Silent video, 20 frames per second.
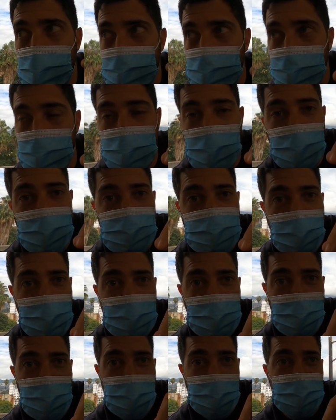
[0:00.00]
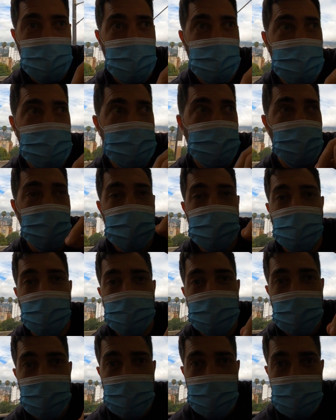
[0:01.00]
my point I was trying to make was, we
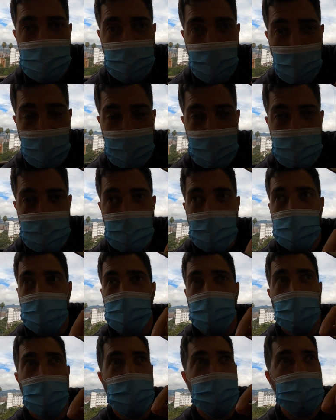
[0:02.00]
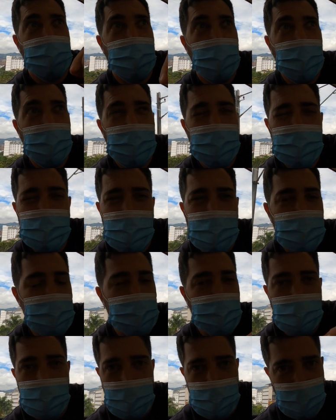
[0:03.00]
spoke to her in Spanish. I guarantee
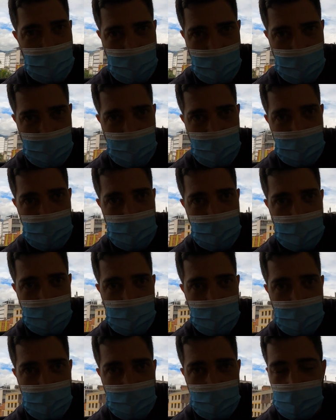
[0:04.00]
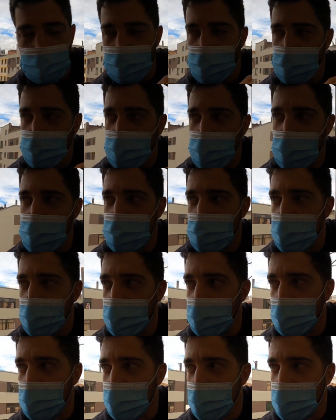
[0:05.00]
she didn't speak English. ¿Tú crees que
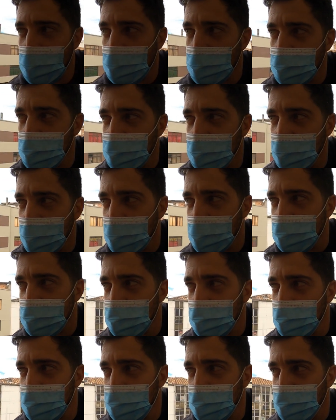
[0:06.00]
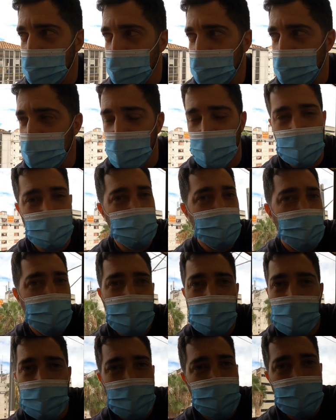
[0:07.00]
ella habló inglés? No,
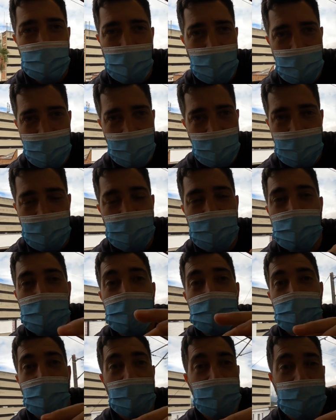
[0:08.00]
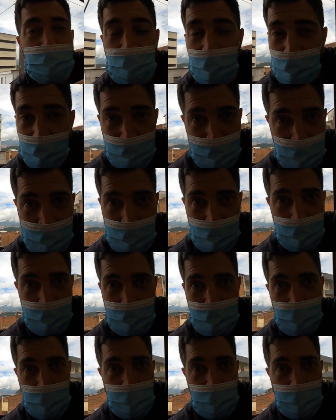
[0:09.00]
para nada. I guarantee she didn't